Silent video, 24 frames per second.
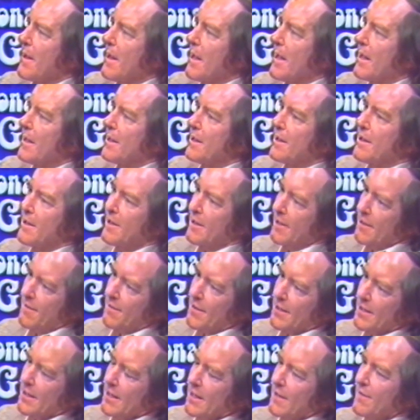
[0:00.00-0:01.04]
And
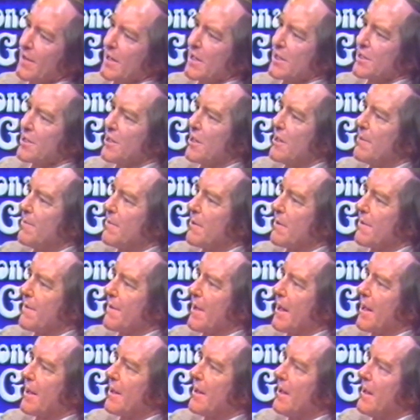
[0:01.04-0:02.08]
if I can give an example of
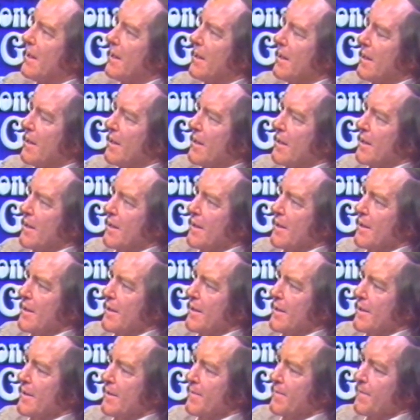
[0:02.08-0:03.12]
that,
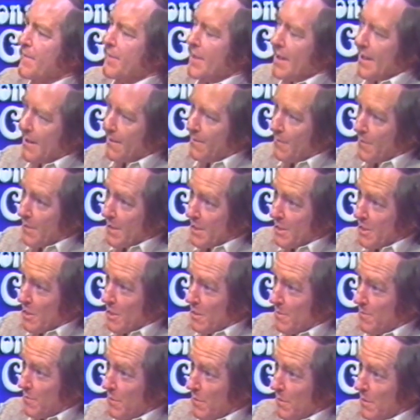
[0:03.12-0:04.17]
uh, take, for
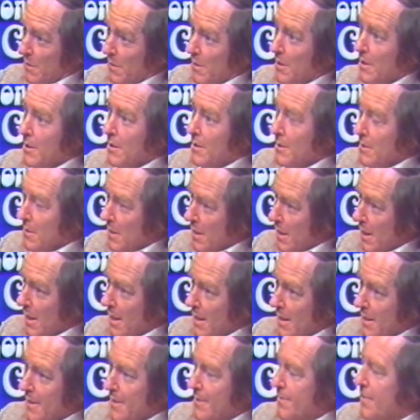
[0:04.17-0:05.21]
example,
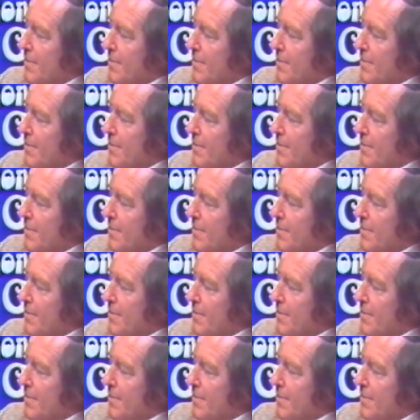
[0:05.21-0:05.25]
uh,